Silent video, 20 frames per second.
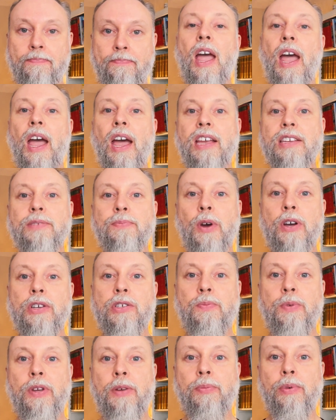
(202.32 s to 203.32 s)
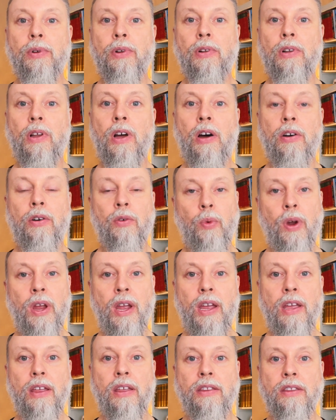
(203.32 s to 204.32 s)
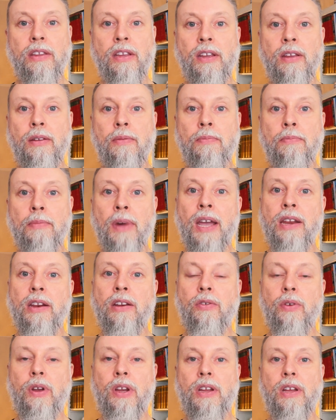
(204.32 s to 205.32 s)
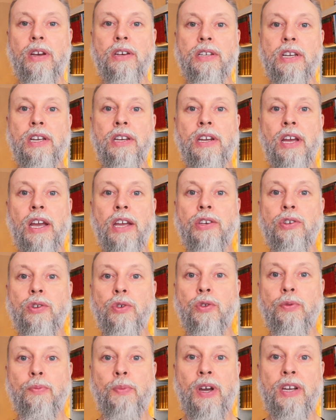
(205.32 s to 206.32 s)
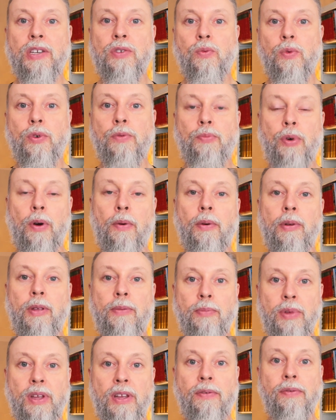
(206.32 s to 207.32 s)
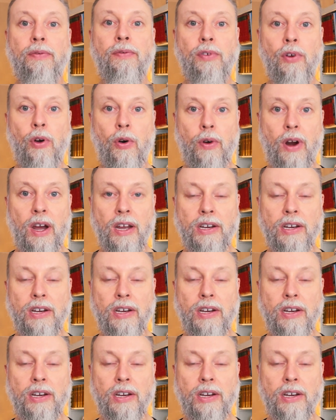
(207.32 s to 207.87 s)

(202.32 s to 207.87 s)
As most people are aware, the main ingredient in a toothpaste would probably be fluoride.